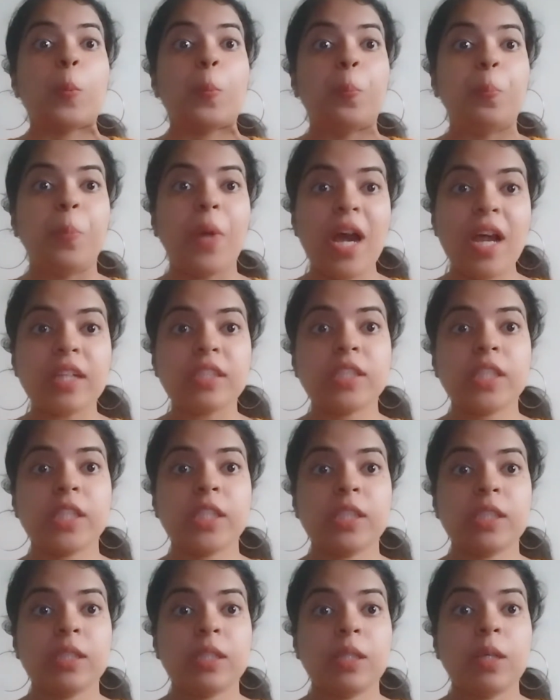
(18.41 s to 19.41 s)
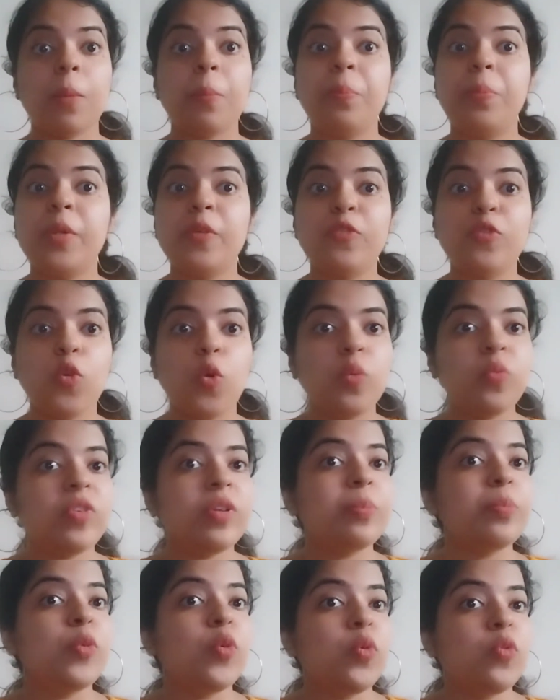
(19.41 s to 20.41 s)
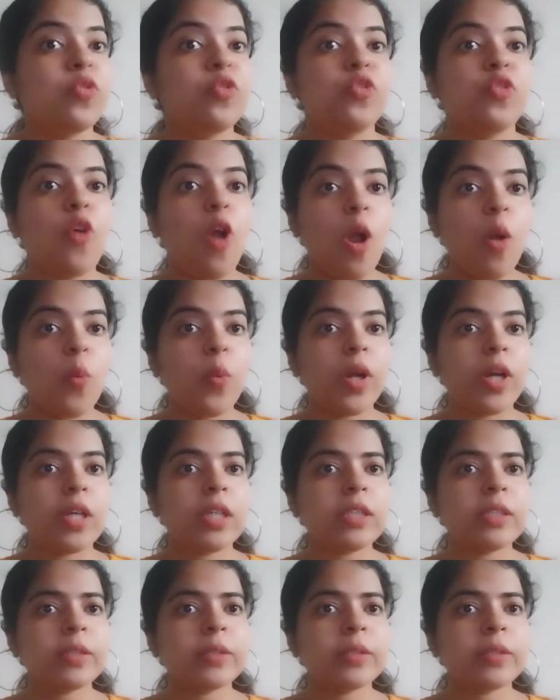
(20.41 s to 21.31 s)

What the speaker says: But before we move forward,